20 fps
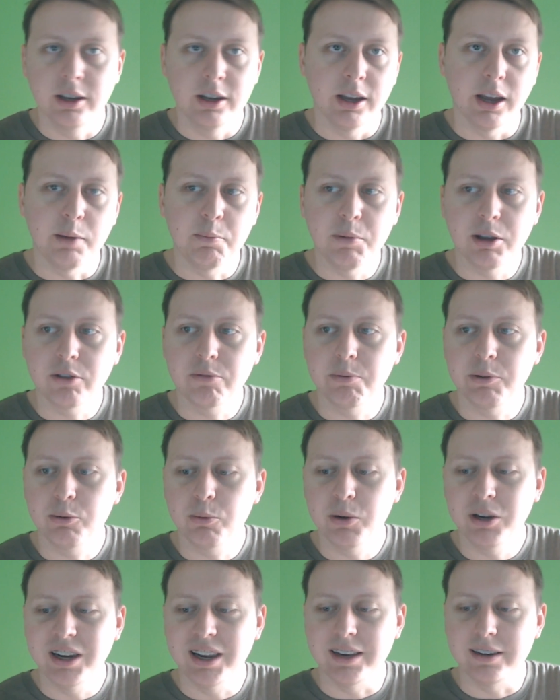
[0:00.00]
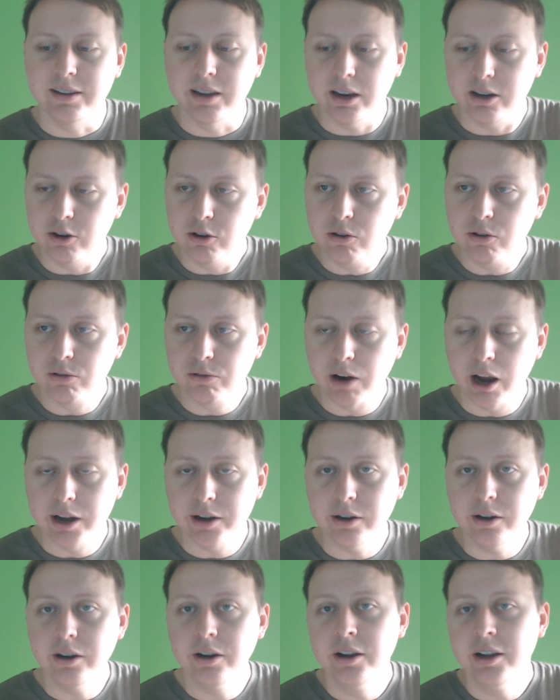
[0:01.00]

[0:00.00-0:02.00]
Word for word: a mix between a technical writer